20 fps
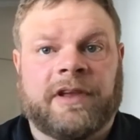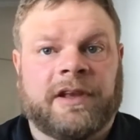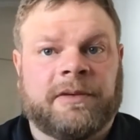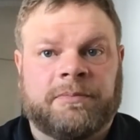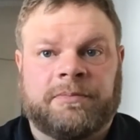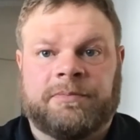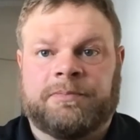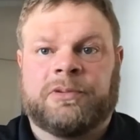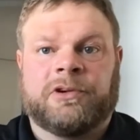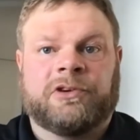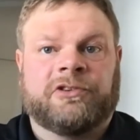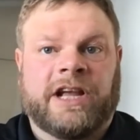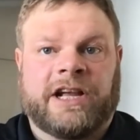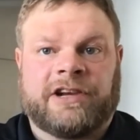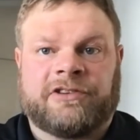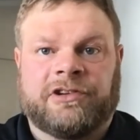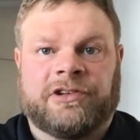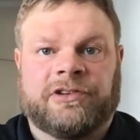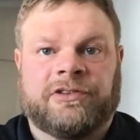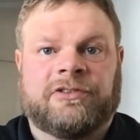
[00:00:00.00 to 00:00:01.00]
and
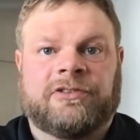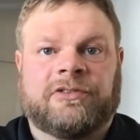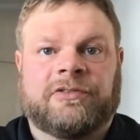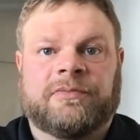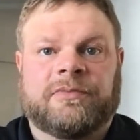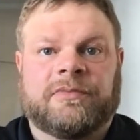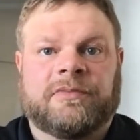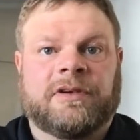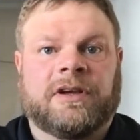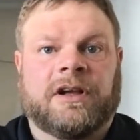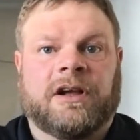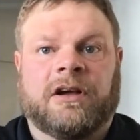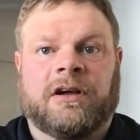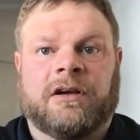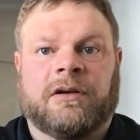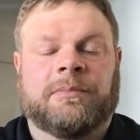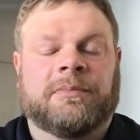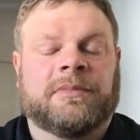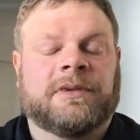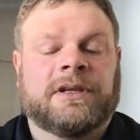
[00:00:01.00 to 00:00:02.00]
projections
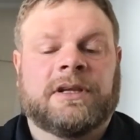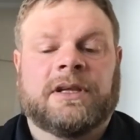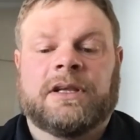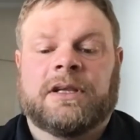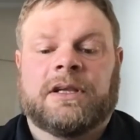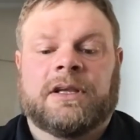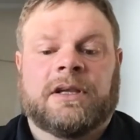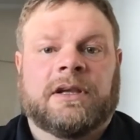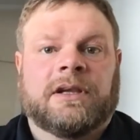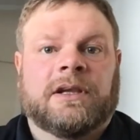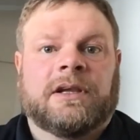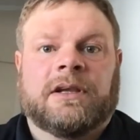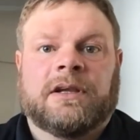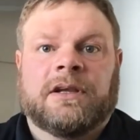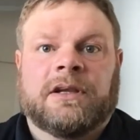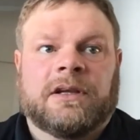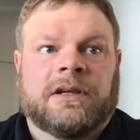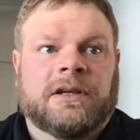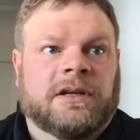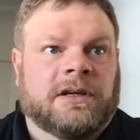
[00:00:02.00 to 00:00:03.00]
Um,
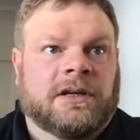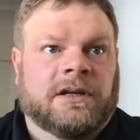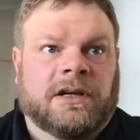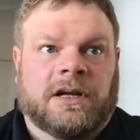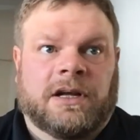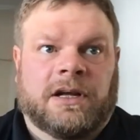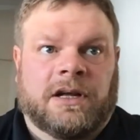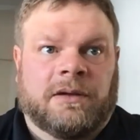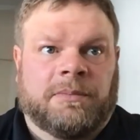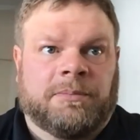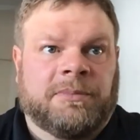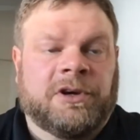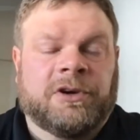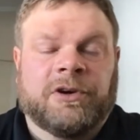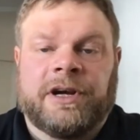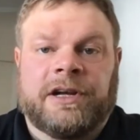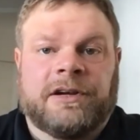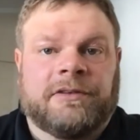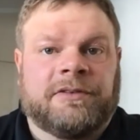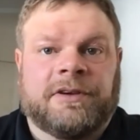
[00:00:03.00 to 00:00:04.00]
a
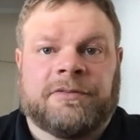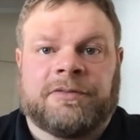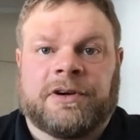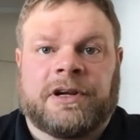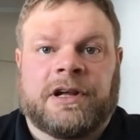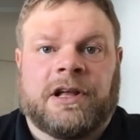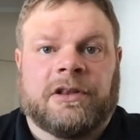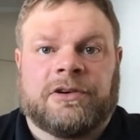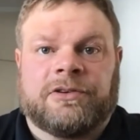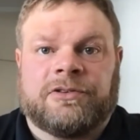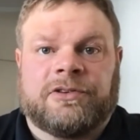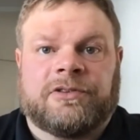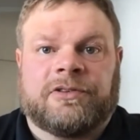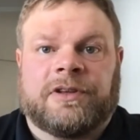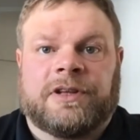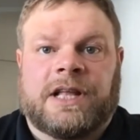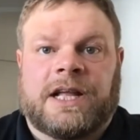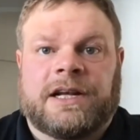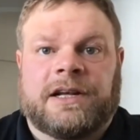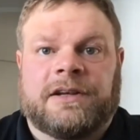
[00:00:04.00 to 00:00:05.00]
myriad of different colors. There's a
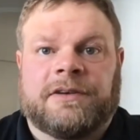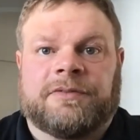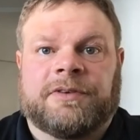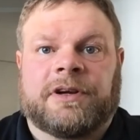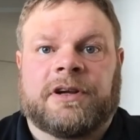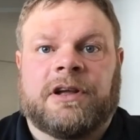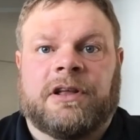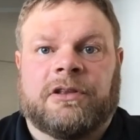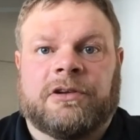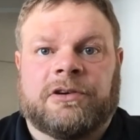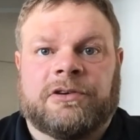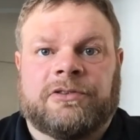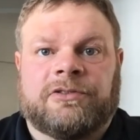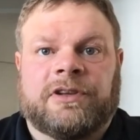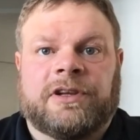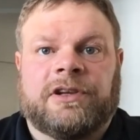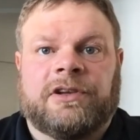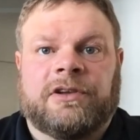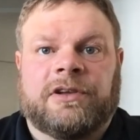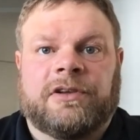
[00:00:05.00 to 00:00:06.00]
lot of different colors
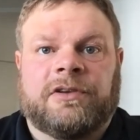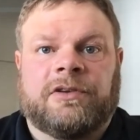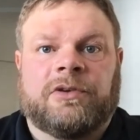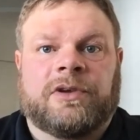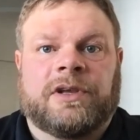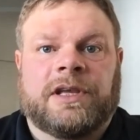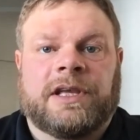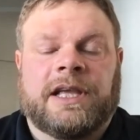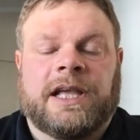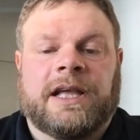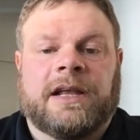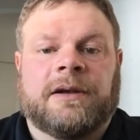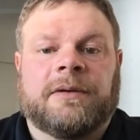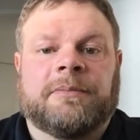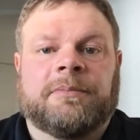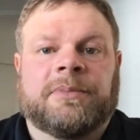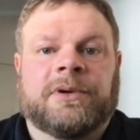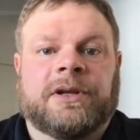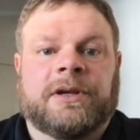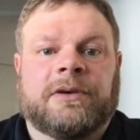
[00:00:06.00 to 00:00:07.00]
that you can get,
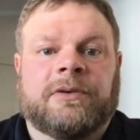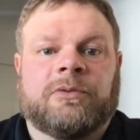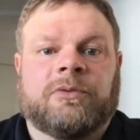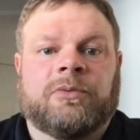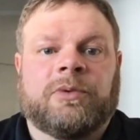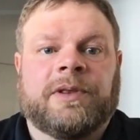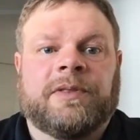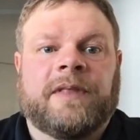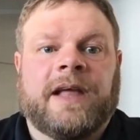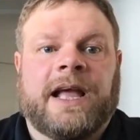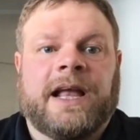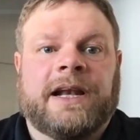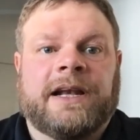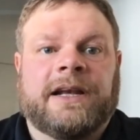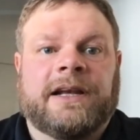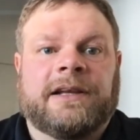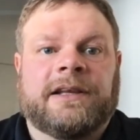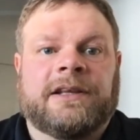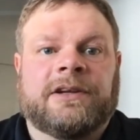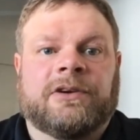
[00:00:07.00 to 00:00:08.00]
but with that,
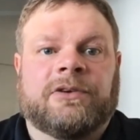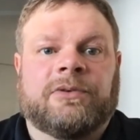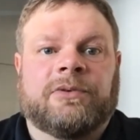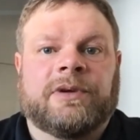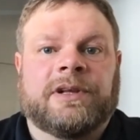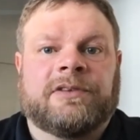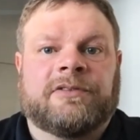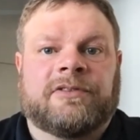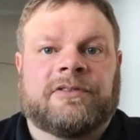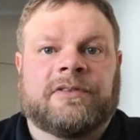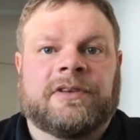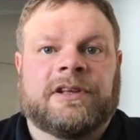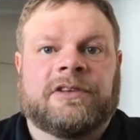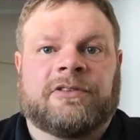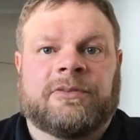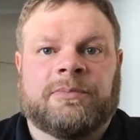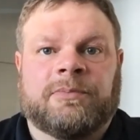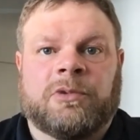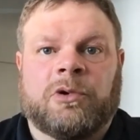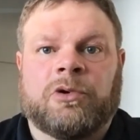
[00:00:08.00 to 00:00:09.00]

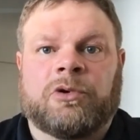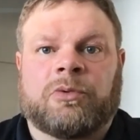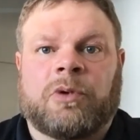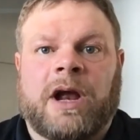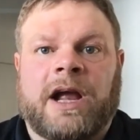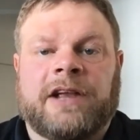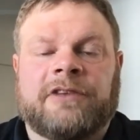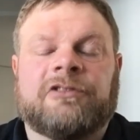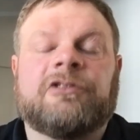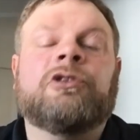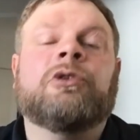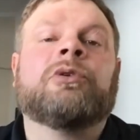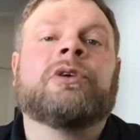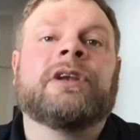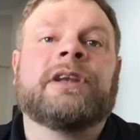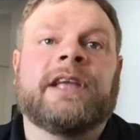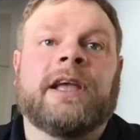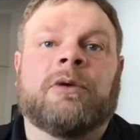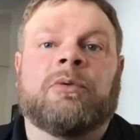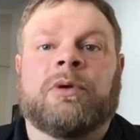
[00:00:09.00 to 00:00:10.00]
it's motorized. You
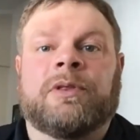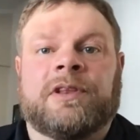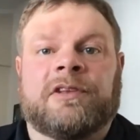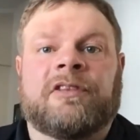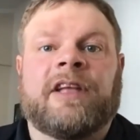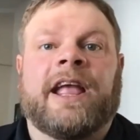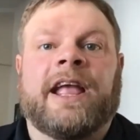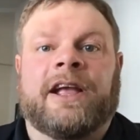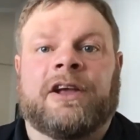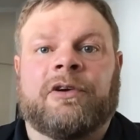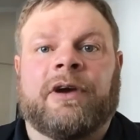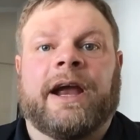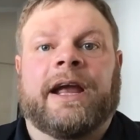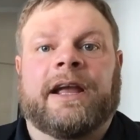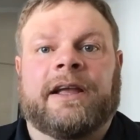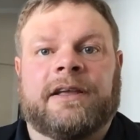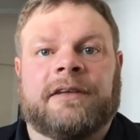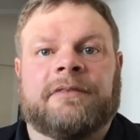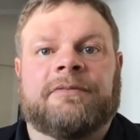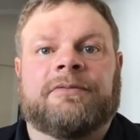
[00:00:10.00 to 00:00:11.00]
can get one that's hand
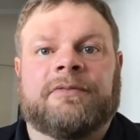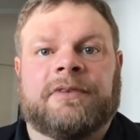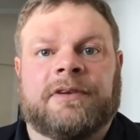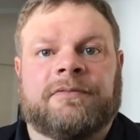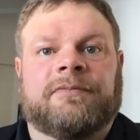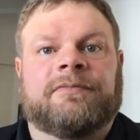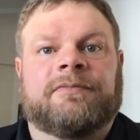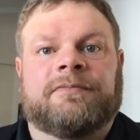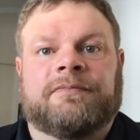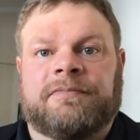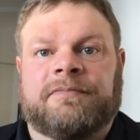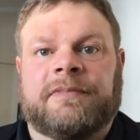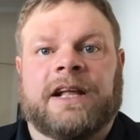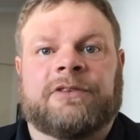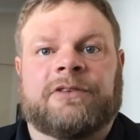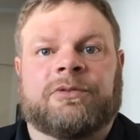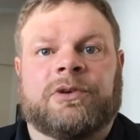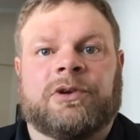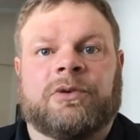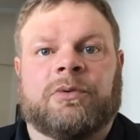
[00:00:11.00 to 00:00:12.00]
crank if
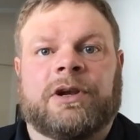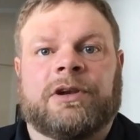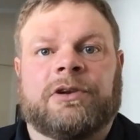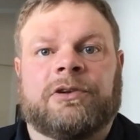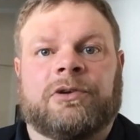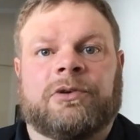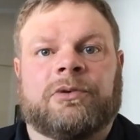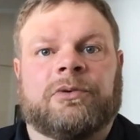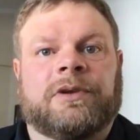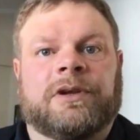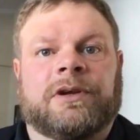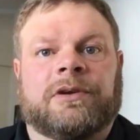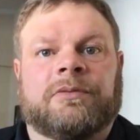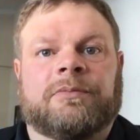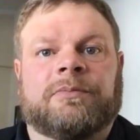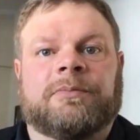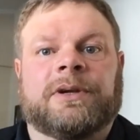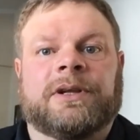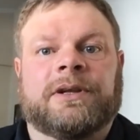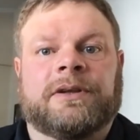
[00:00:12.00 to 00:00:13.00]
that's what you want to
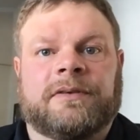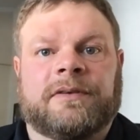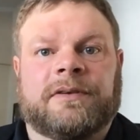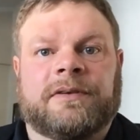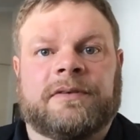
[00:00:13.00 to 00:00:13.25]
do, but